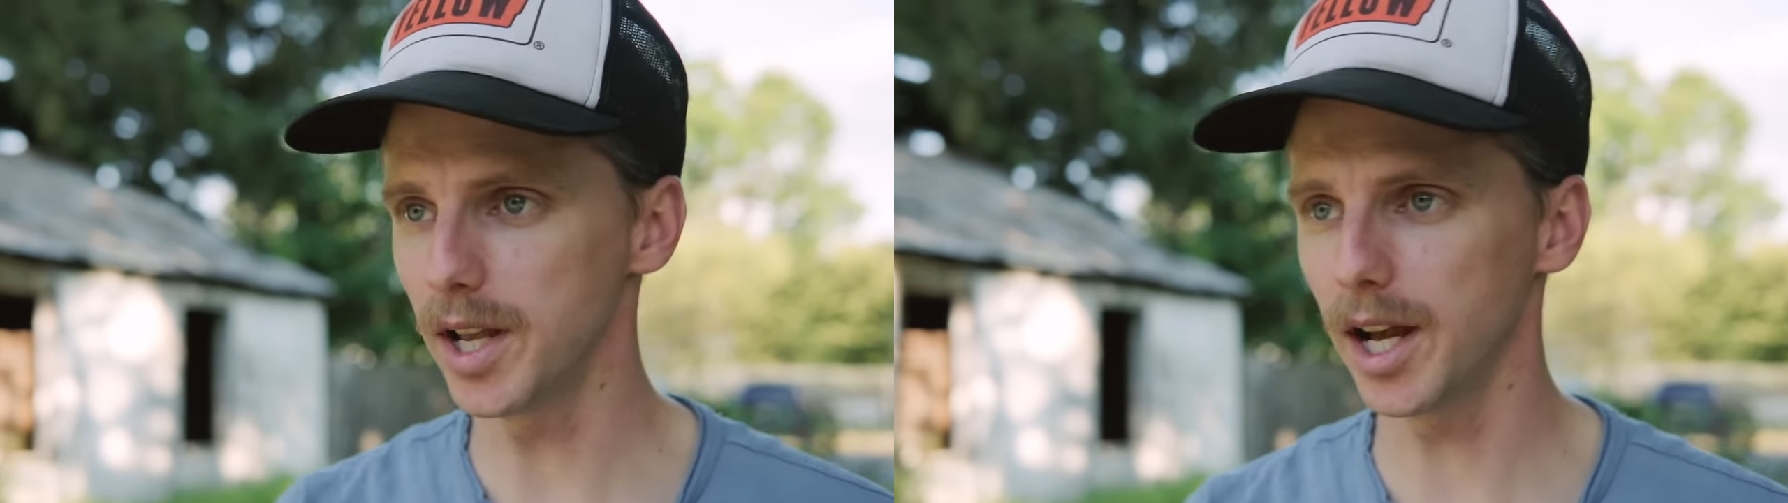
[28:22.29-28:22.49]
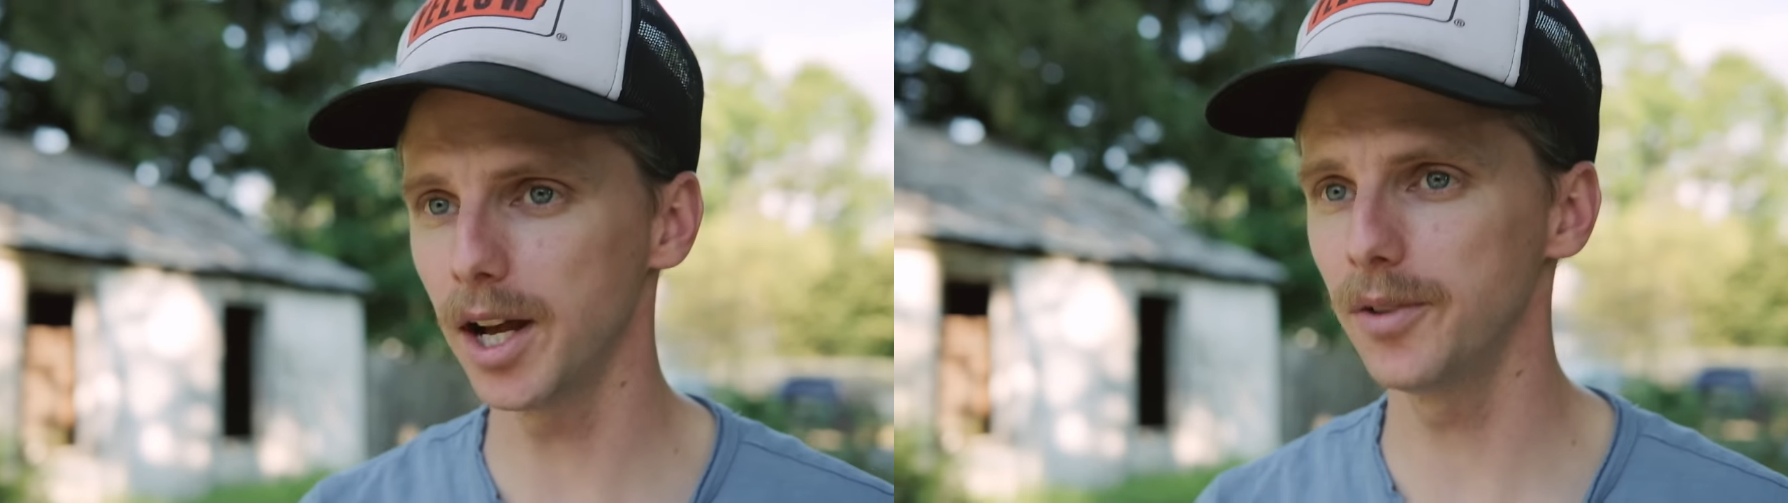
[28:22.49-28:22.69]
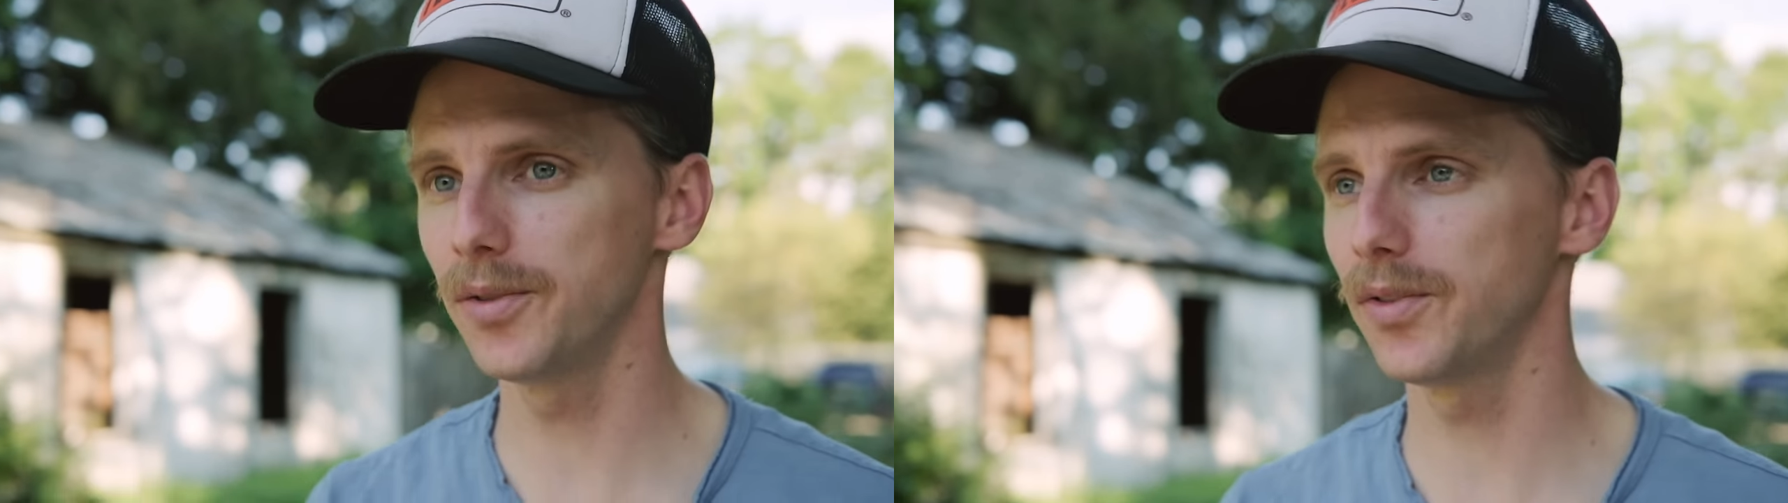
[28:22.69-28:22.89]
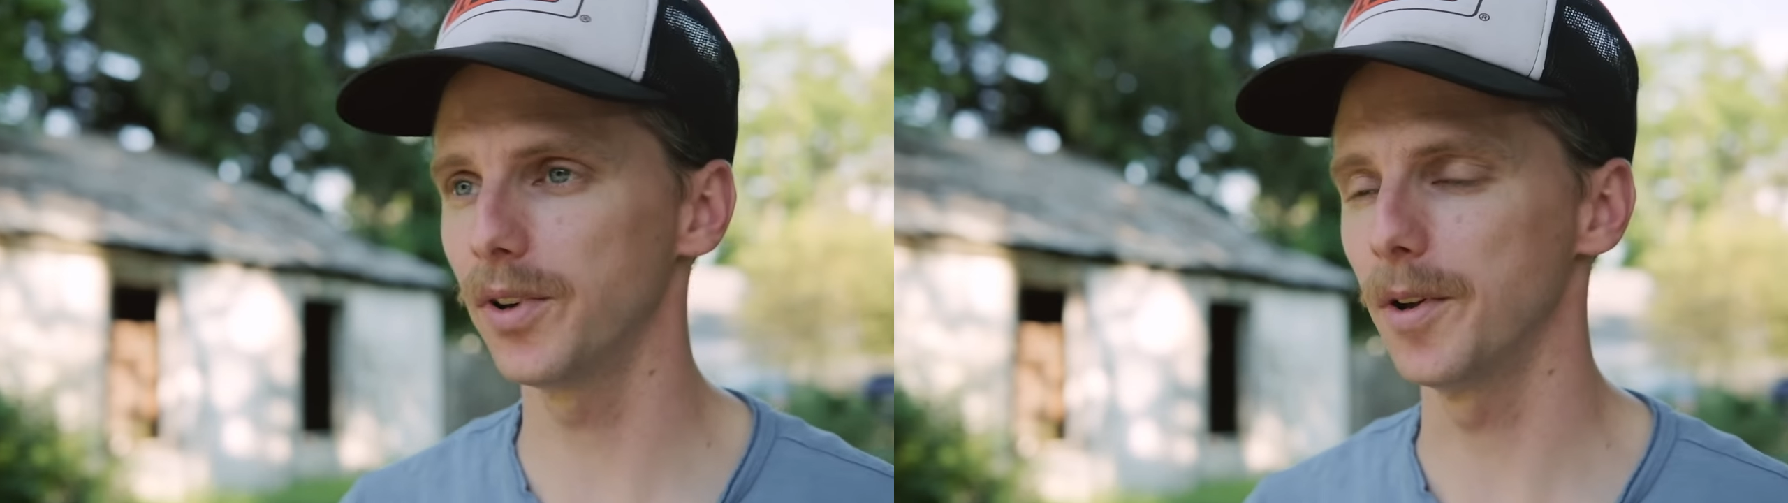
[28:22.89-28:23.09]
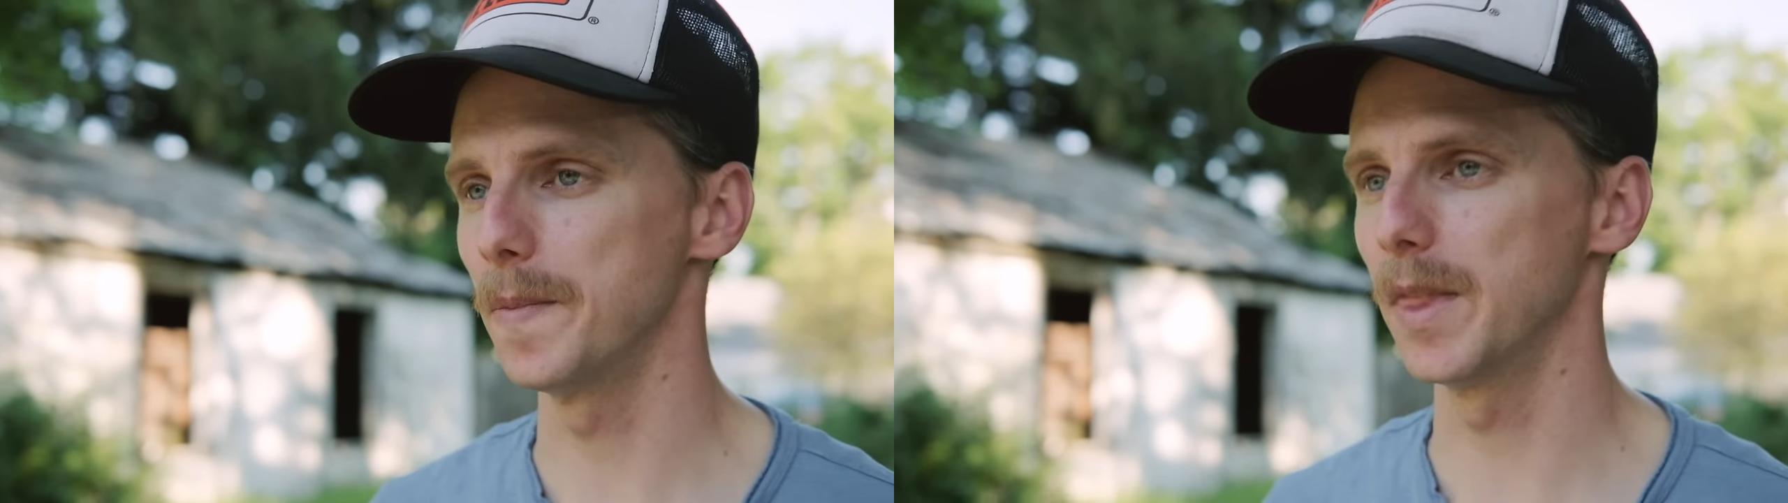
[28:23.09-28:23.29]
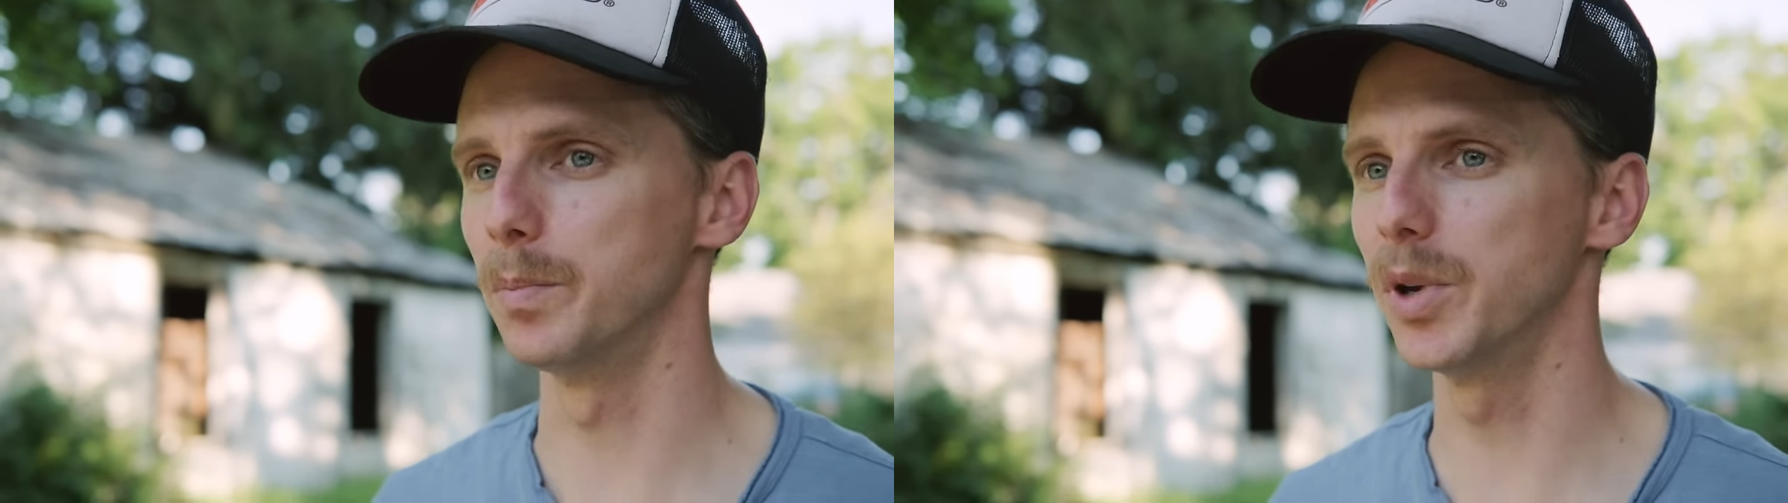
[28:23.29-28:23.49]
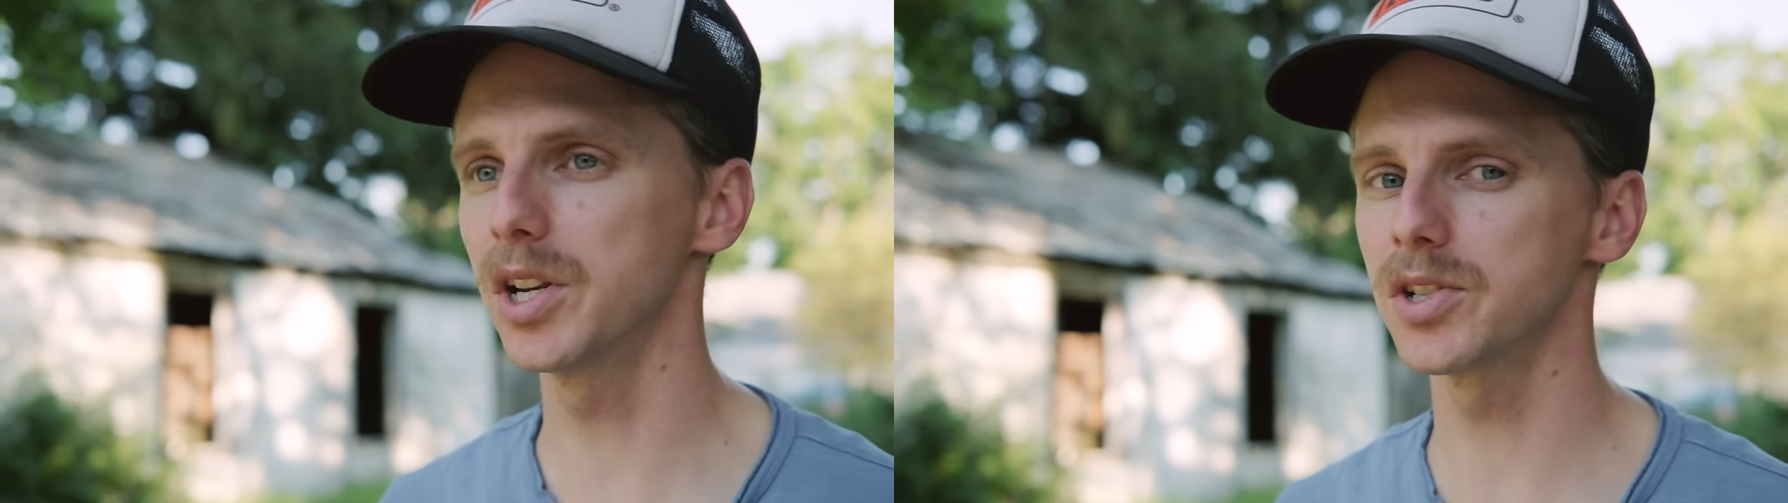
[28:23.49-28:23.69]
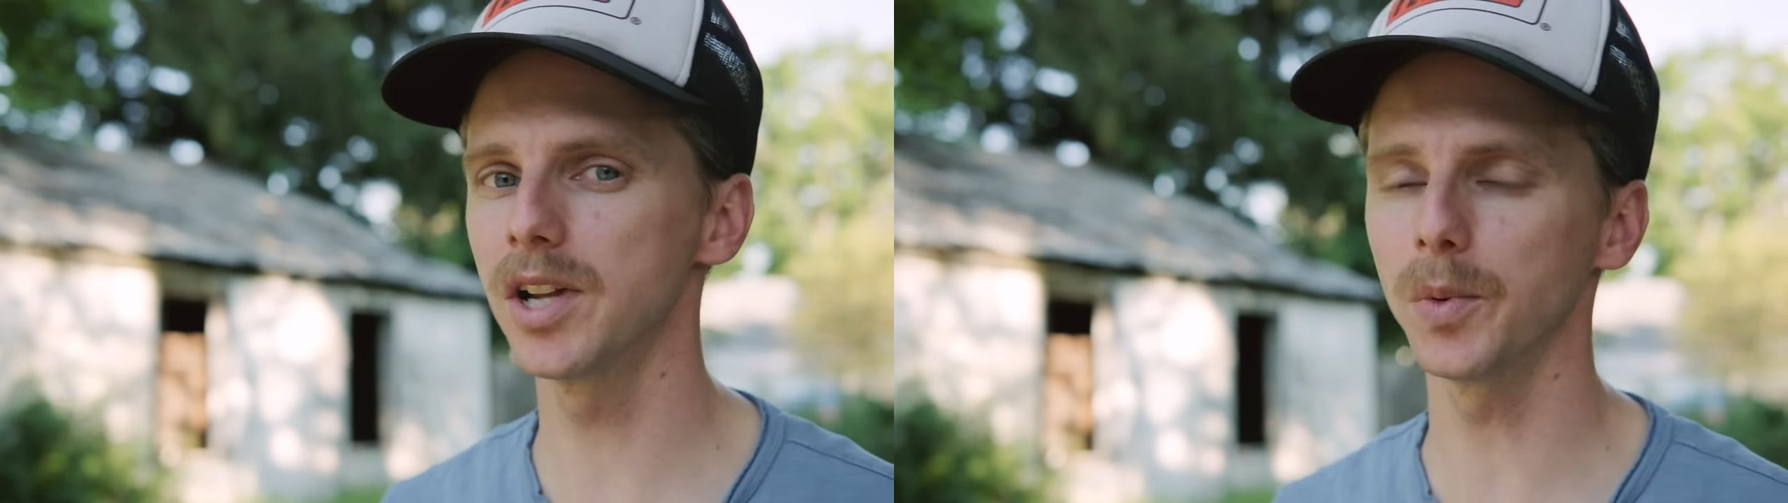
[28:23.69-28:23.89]
have the
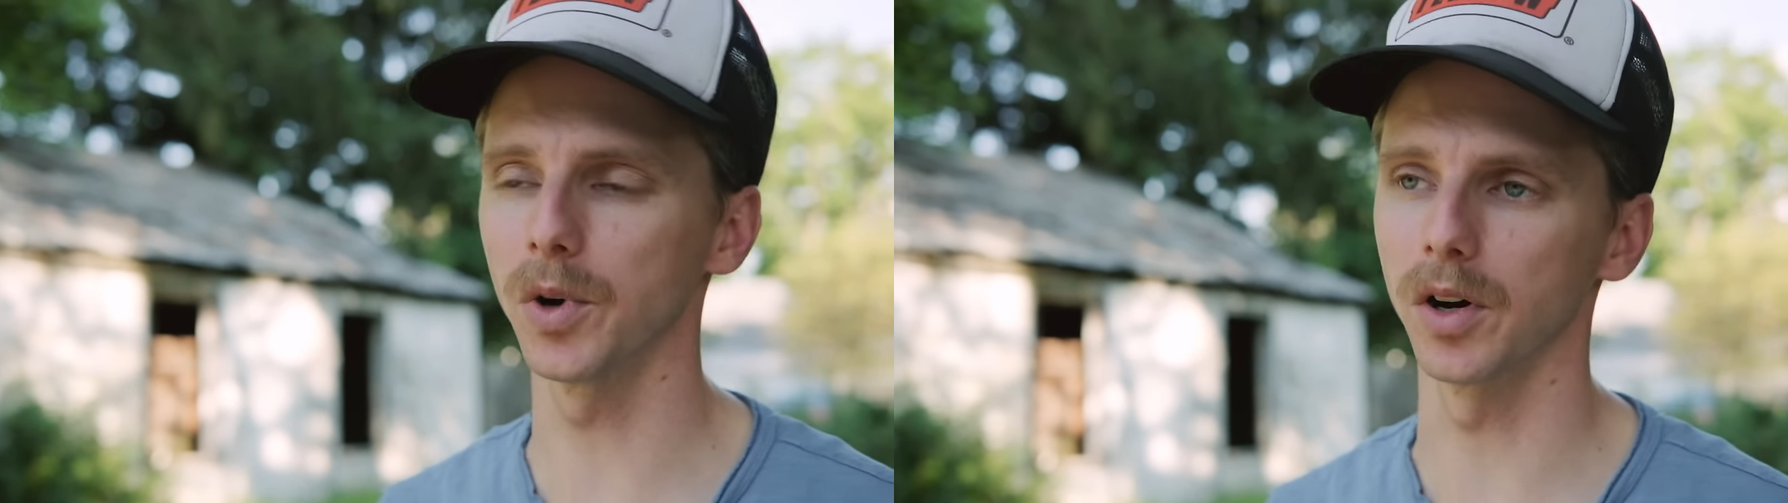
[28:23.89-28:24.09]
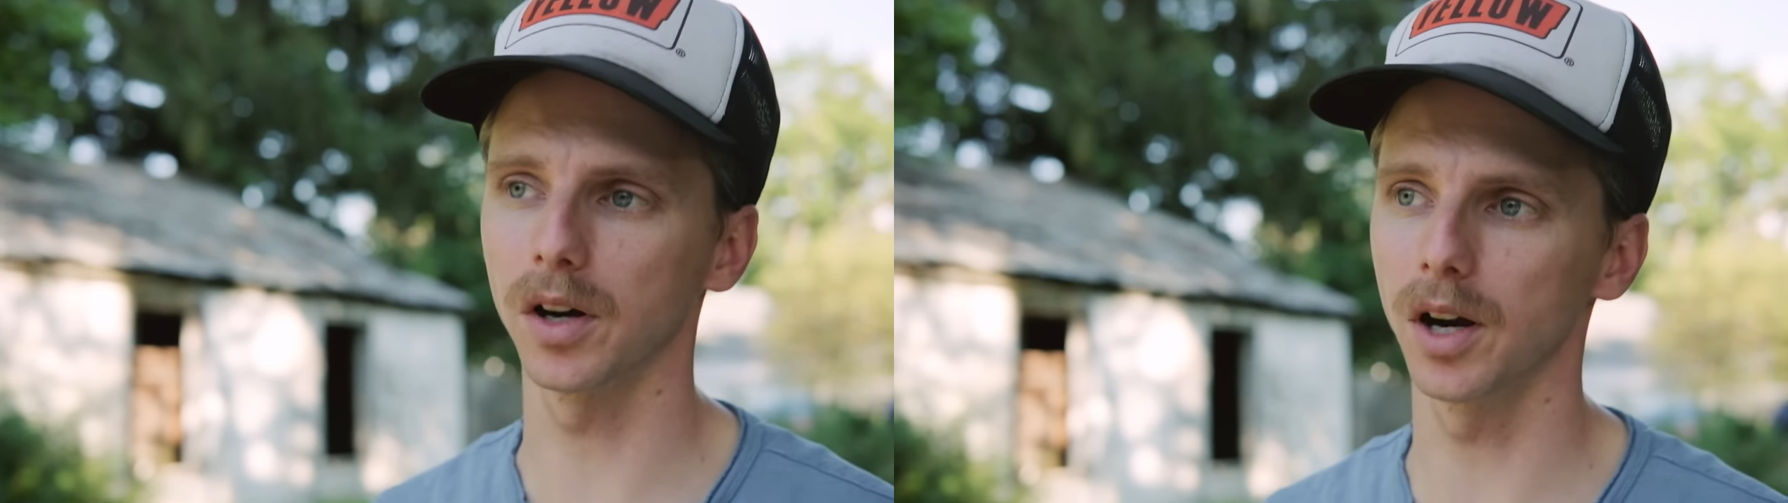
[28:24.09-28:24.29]
biggest network.